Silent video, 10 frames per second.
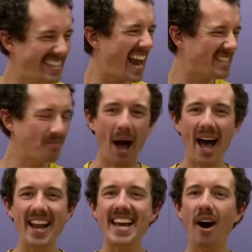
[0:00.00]
Dance
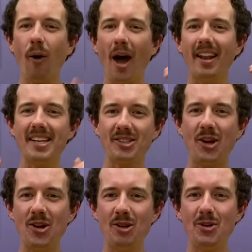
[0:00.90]
party. All right, let's
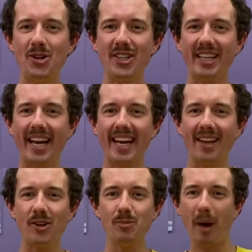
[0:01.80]
cue the music and get
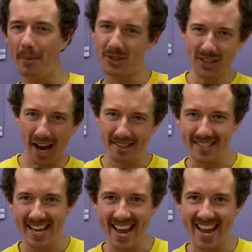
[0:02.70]
those puppets
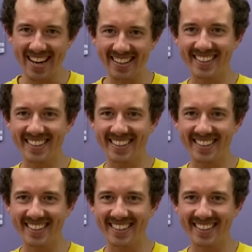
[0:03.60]
dancing.